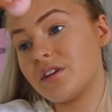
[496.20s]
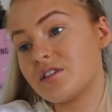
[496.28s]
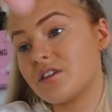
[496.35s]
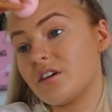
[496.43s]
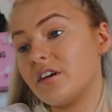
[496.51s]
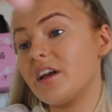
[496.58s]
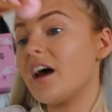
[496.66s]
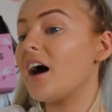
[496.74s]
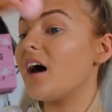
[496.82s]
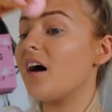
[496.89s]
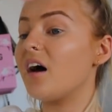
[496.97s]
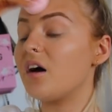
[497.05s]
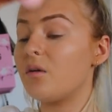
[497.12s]
So
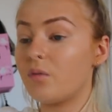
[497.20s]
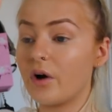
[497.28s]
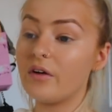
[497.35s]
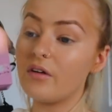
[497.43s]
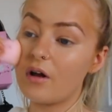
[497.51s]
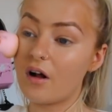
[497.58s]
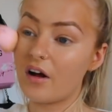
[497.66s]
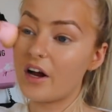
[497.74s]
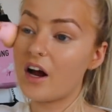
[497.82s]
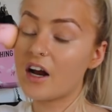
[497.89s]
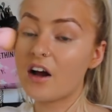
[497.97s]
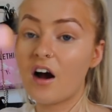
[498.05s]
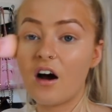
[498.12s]
yeah, I won't lie,
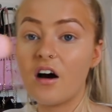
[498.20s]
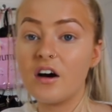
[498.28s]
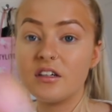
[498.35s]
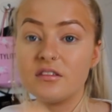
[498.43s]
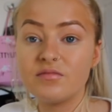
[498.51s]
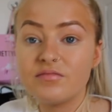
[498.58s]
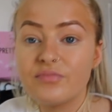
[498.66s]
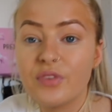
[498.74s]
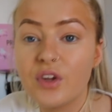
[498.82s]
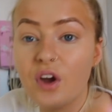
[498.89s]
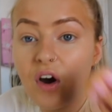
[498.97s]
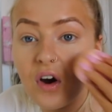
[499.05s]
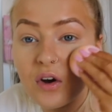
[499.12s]
I can't
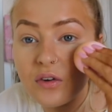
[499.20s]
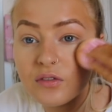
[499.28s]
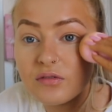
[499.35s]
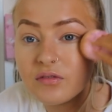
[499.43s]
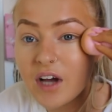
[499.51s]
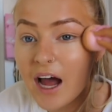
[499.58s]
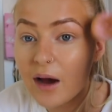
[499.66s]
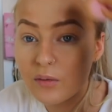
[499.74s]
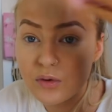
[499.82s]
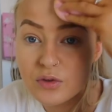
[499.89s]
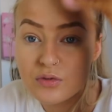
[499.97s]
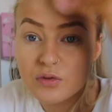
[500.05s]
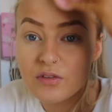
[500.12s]
go
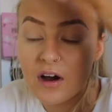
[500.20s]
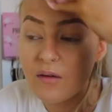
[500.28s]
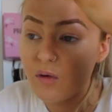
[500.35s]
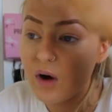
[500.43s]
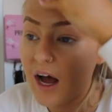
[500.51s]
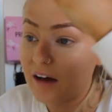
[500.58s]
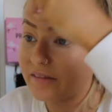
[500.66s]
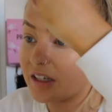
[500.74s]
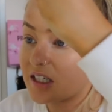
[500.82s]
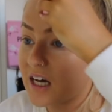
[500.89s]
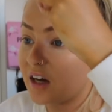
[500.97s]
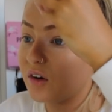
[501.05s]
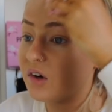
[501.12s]
hours without having
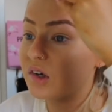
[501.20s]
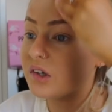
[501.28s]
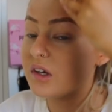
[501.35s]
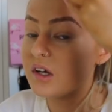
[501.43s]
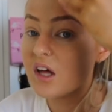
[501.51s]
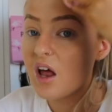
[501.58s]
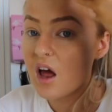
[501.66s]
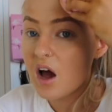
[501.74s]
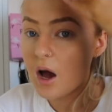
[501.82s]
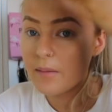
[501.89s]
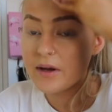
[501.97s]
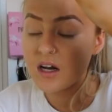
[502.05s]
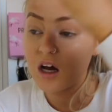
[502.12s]
tan on.
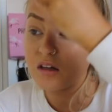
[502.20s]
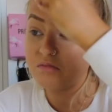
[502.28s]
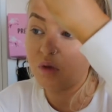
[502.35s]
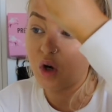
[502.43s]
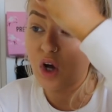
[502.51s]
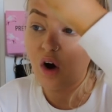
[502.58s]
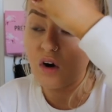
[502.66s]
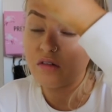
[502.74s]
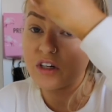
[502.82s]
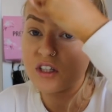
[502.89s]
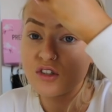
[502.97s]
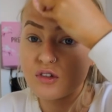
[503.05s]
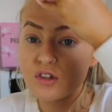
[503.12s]
I mean, I look
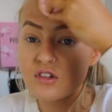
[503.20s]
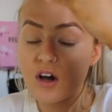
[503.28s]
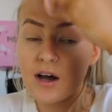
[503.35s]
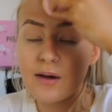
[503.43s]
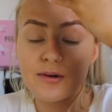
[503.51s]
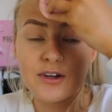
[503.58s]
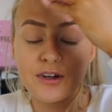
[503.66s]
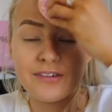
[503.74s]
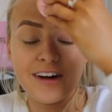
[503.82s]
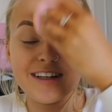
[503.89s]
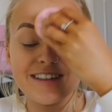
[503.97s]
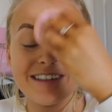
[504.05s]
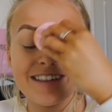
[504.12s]
orange all the time. I don't know
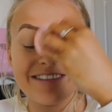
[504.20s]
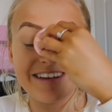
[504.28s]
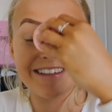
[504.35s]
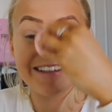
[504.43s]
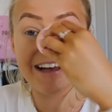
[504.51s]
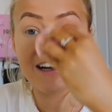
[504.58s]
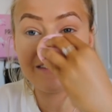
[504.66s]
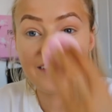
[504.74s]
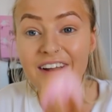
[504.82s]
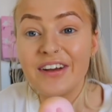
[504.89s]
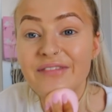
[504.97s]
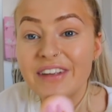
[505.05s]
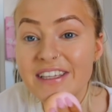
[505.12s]
why I do it to myself,
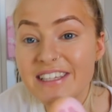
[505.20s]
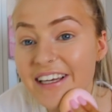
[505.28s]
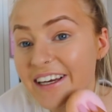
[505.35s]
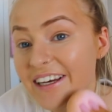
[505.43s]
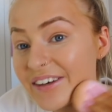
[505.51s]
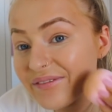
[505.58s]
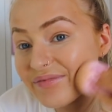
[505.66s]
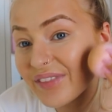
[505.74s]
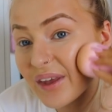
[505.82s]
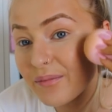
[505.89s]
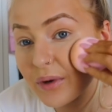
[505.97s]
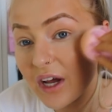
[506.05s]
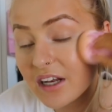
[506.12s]
I'll admit it.
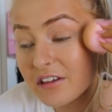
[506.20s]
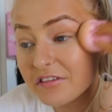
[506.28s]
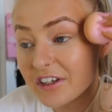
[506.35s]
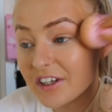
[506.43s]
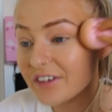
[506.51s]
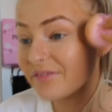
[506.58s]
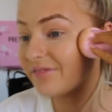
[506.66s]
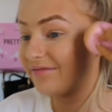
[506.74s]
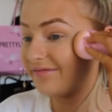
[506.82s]
But I love it.